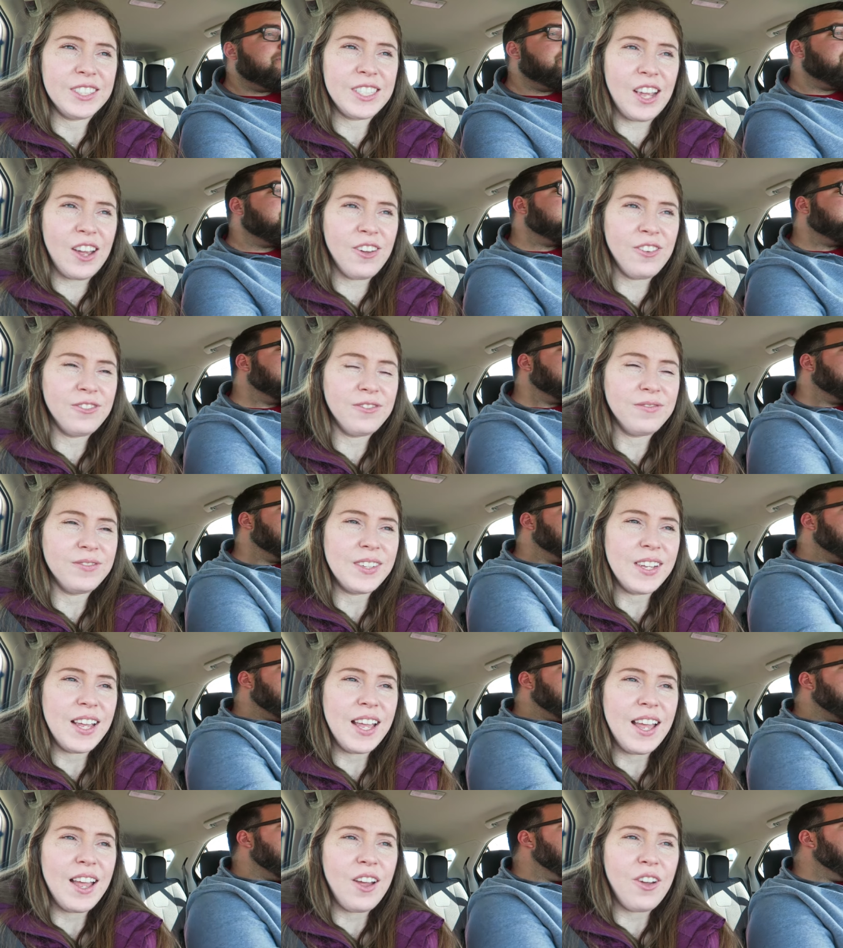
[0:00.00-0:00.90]
So
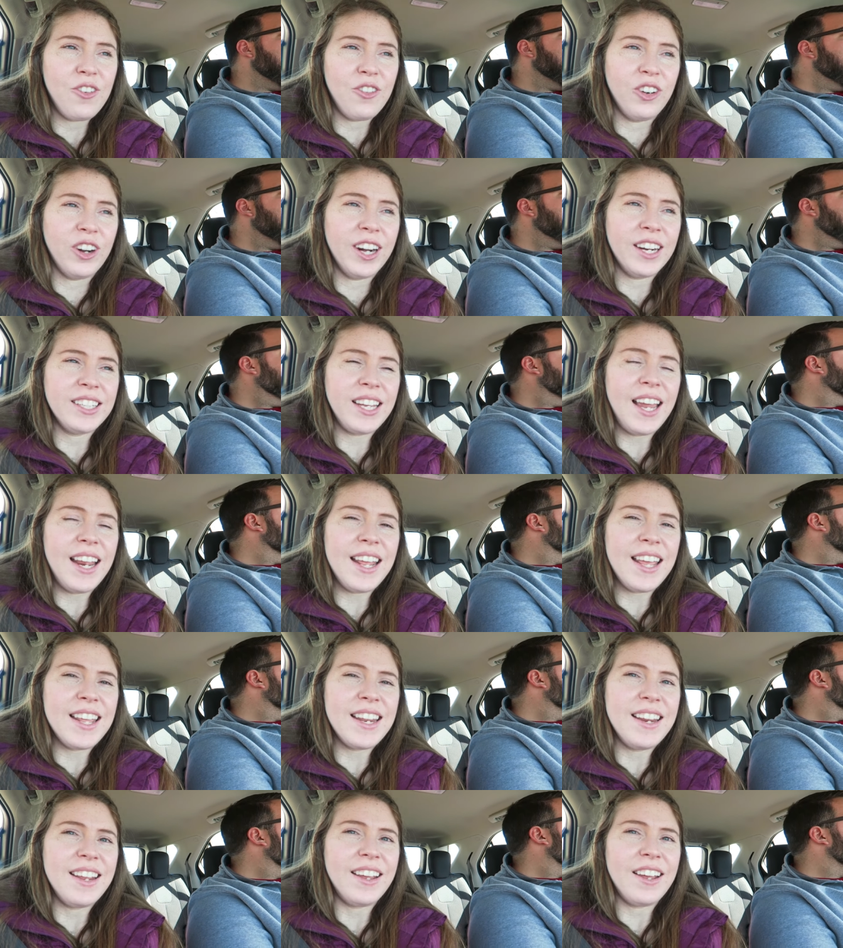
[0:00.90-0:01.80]
we're
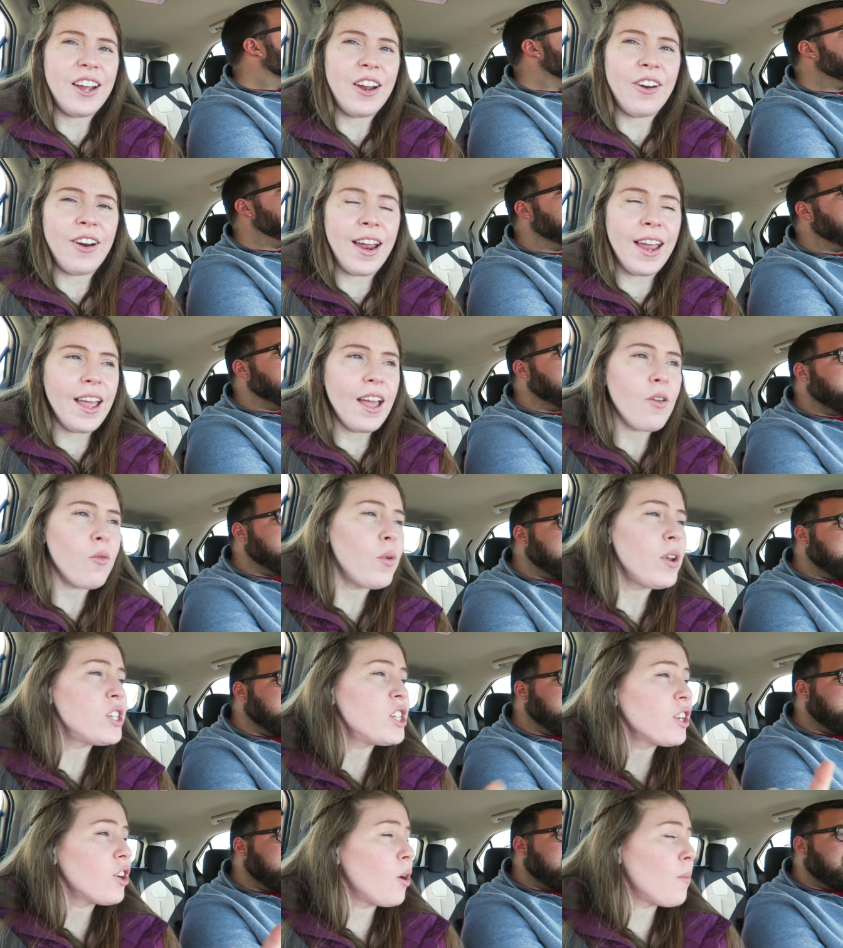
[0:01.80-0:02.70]
excited. All right,
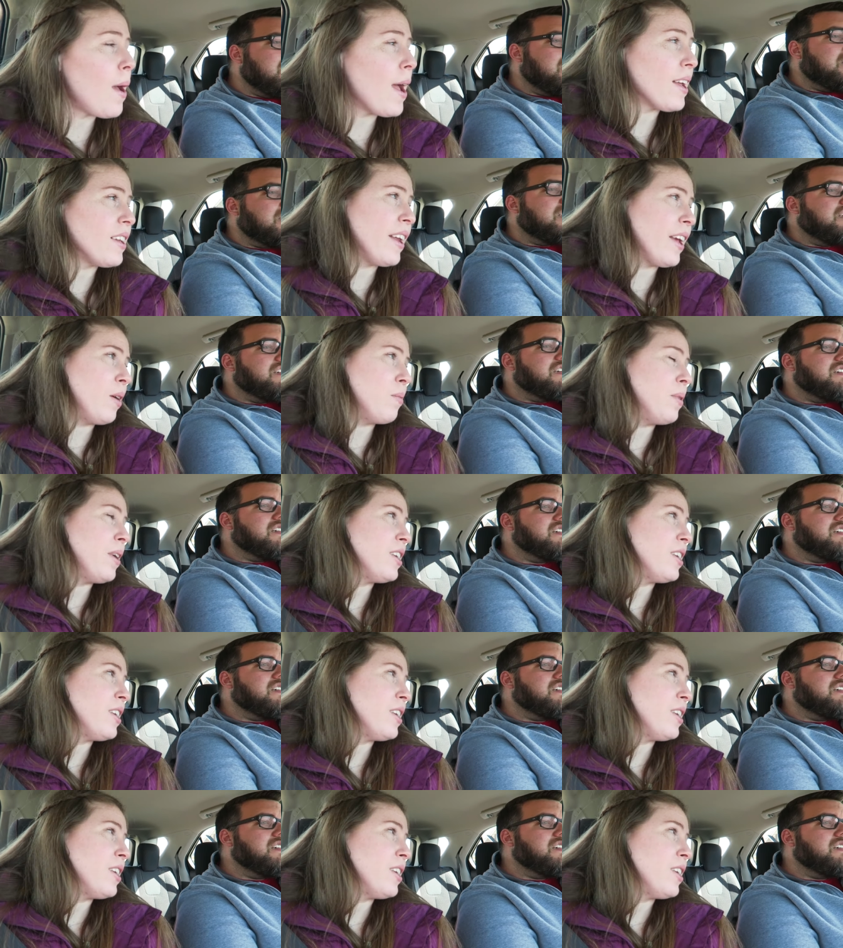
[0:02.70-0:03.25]
we should go back and take a